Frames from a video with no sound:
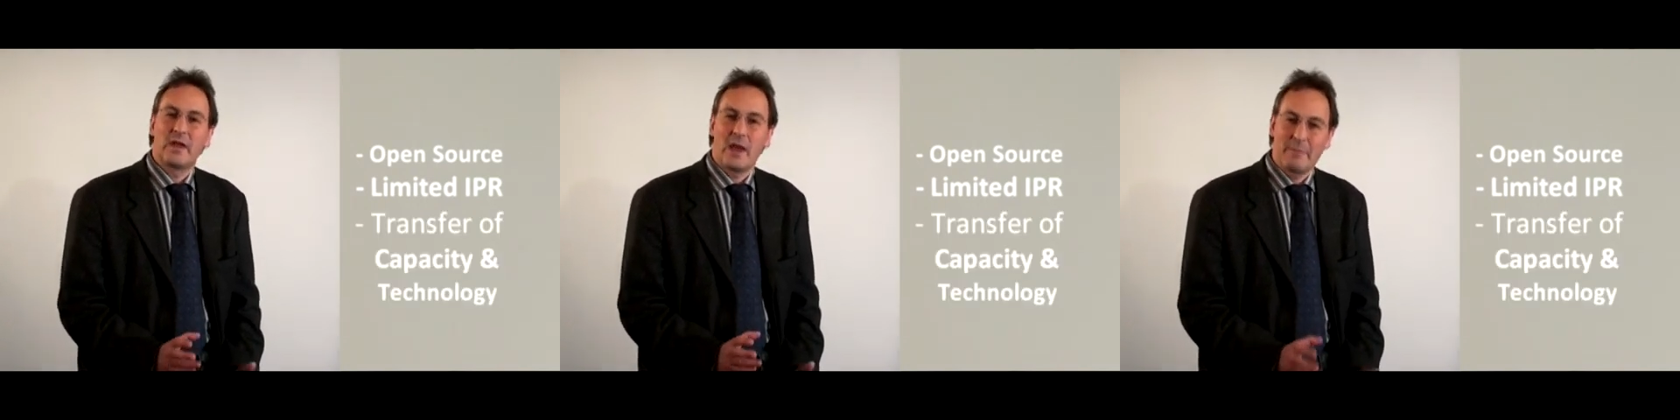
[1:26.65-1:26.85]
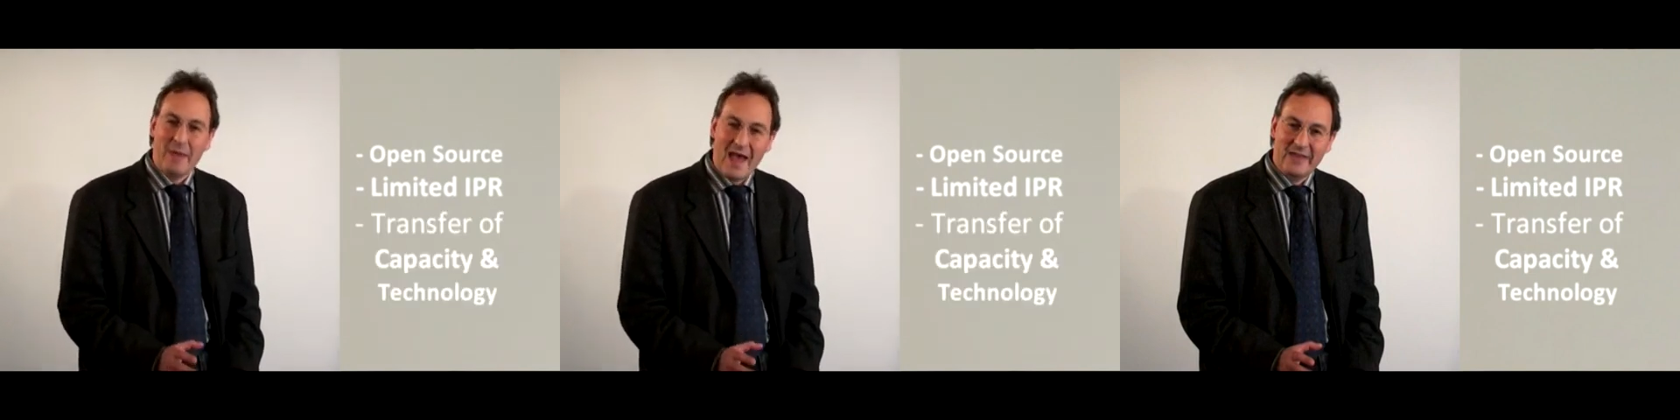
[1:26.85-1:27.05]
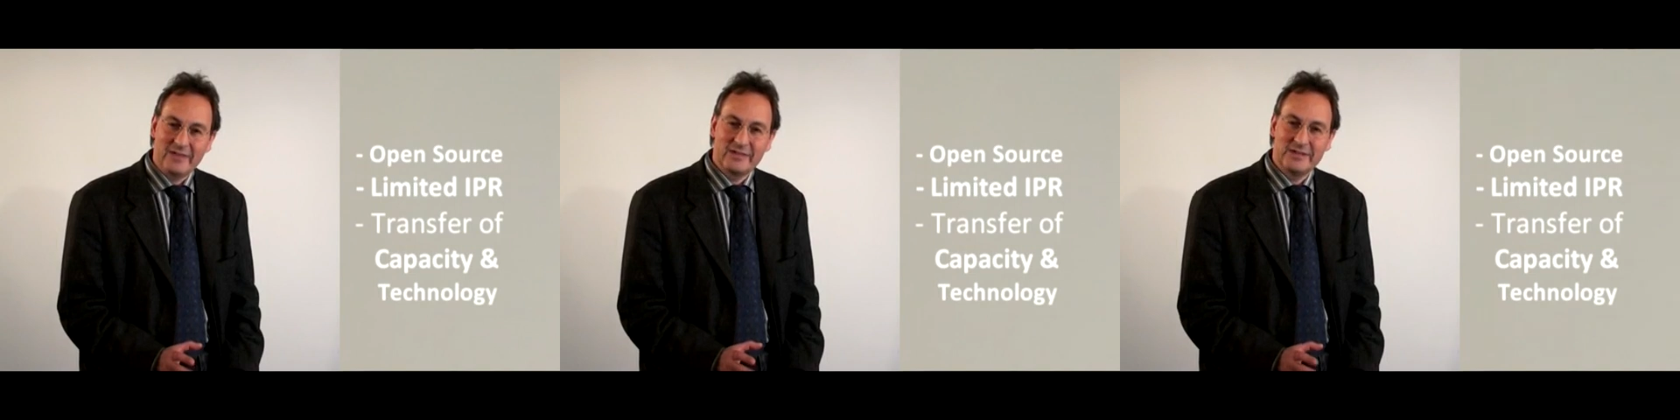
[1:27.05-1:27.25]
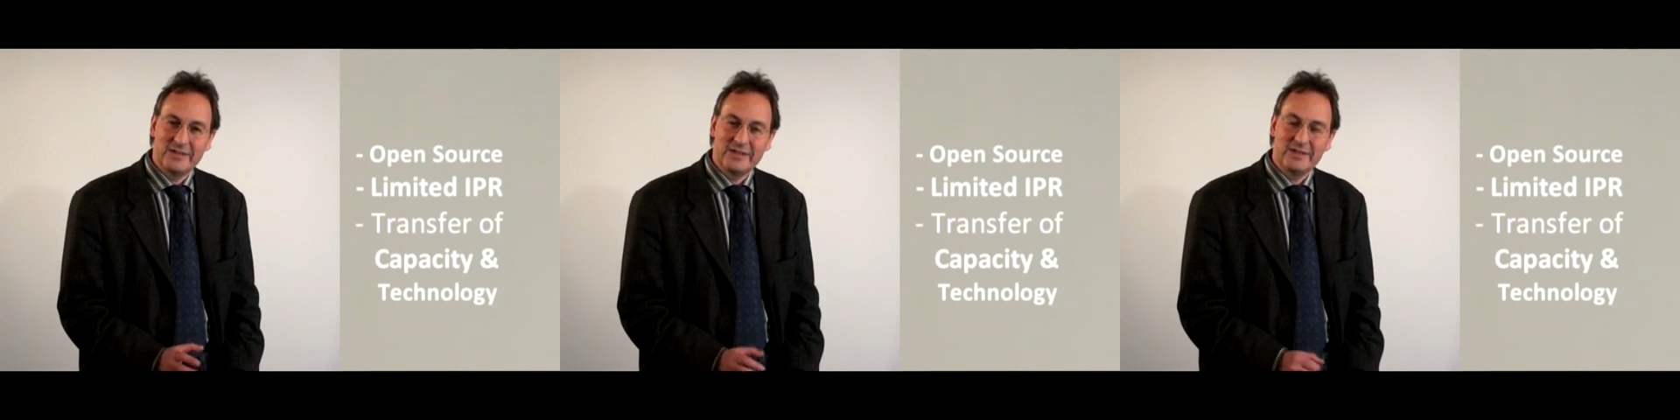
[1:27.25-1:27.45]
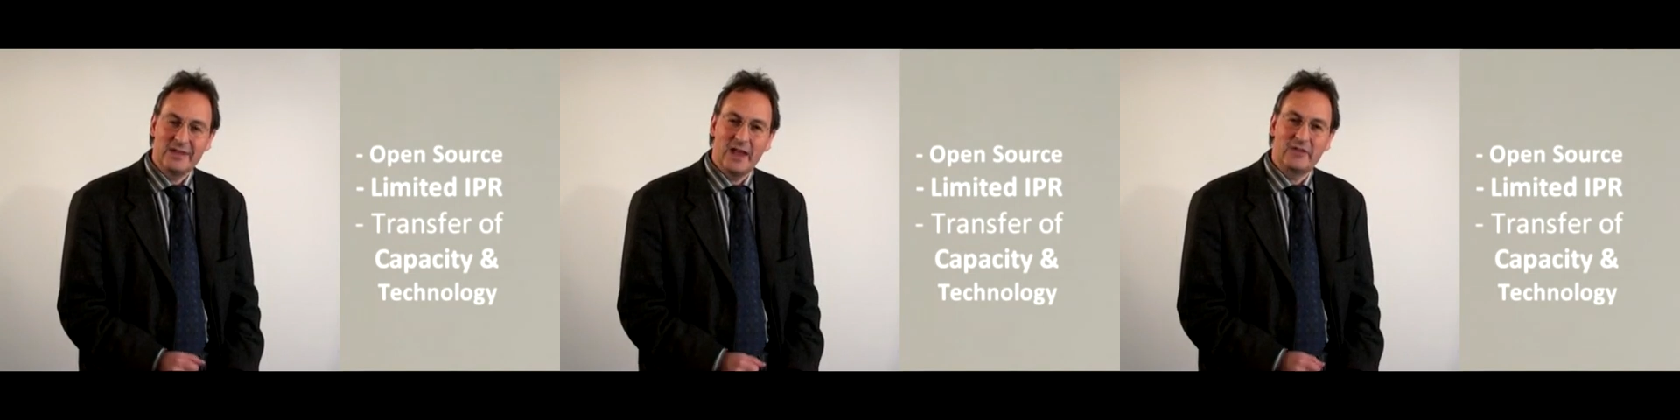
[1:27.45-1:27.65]

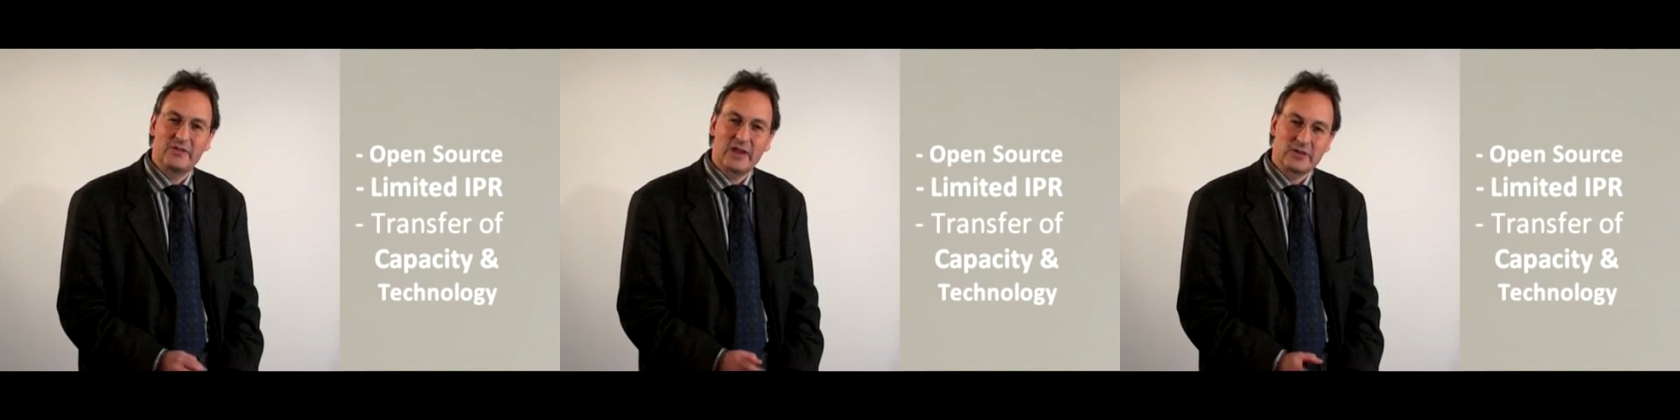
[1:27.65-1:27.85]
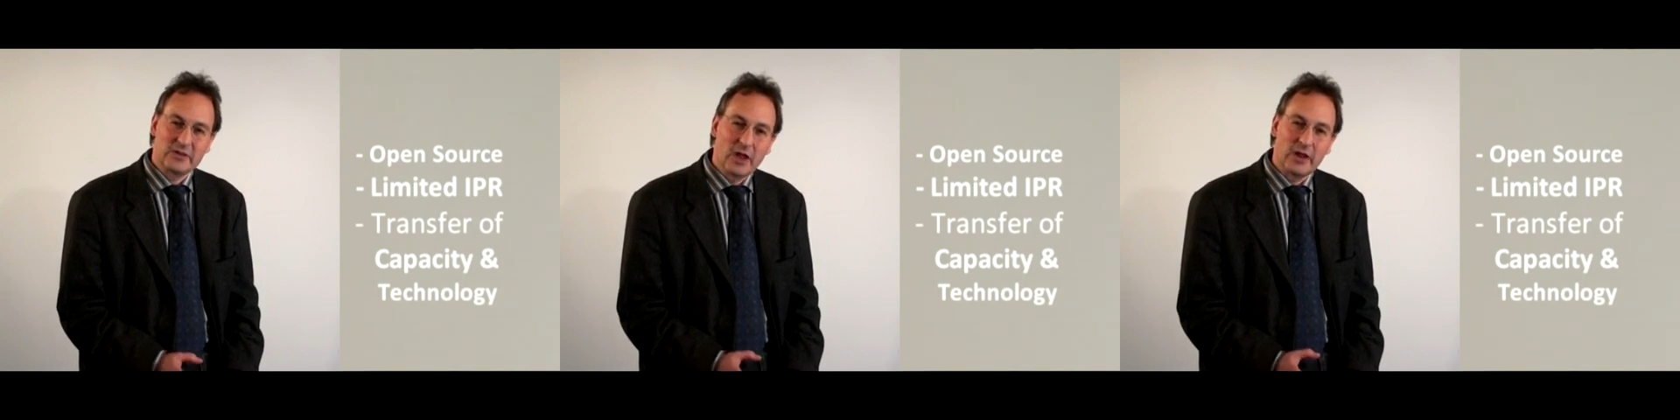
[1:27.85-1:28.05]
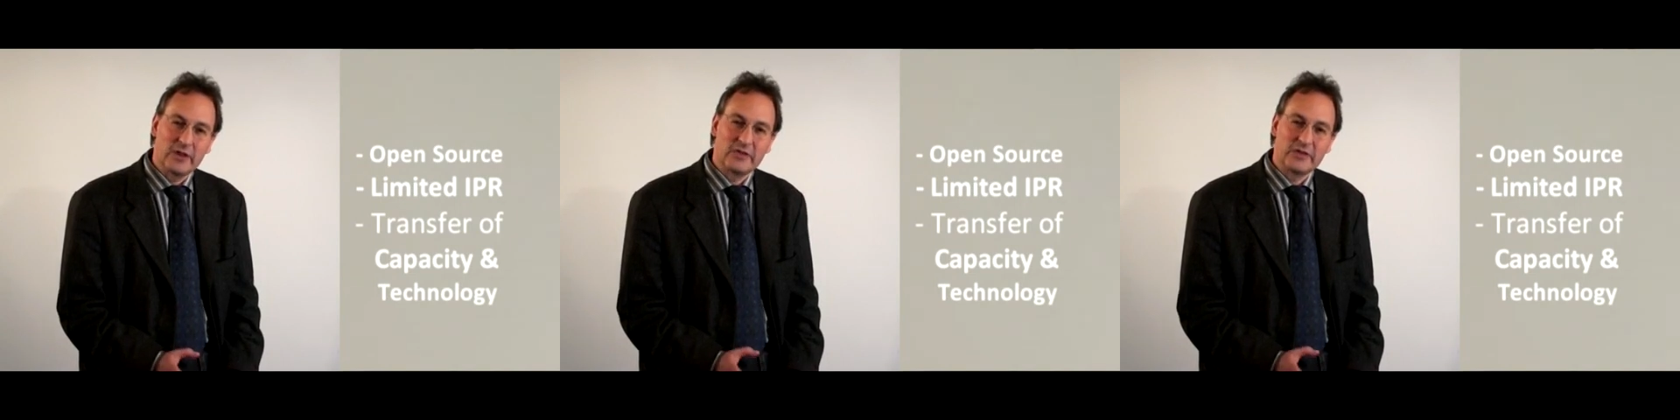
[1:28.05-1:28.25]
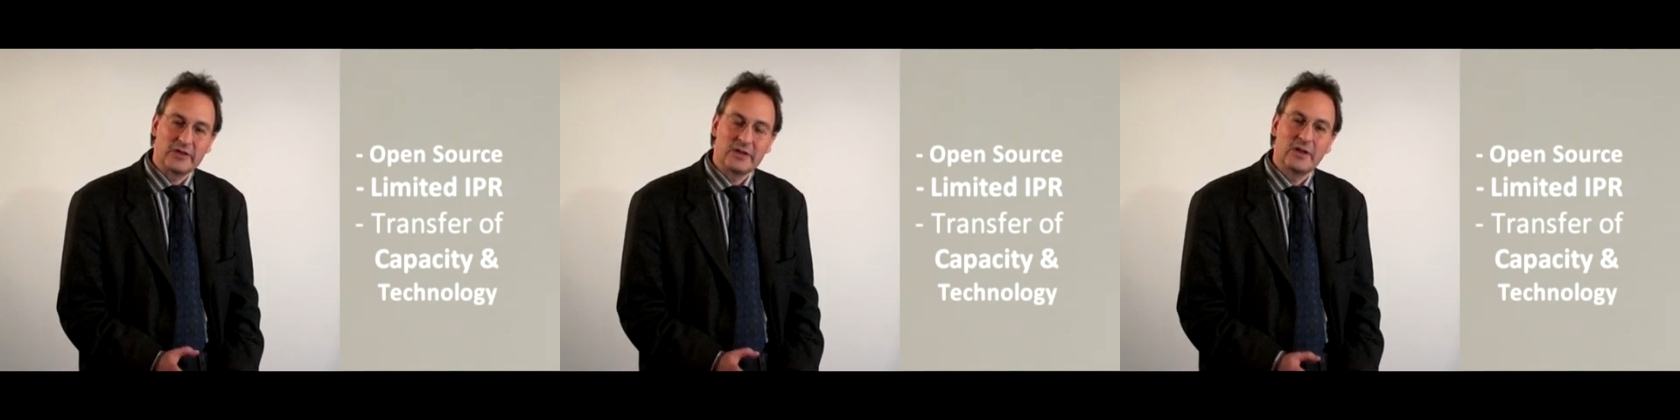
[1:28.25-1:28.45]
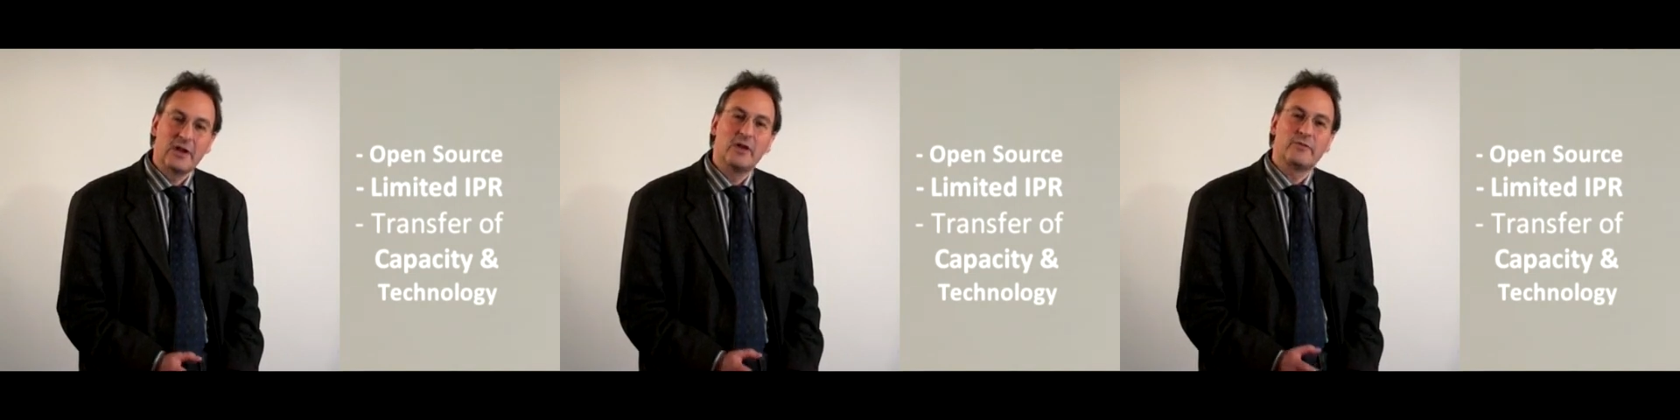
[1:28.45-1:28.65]
capacity and technology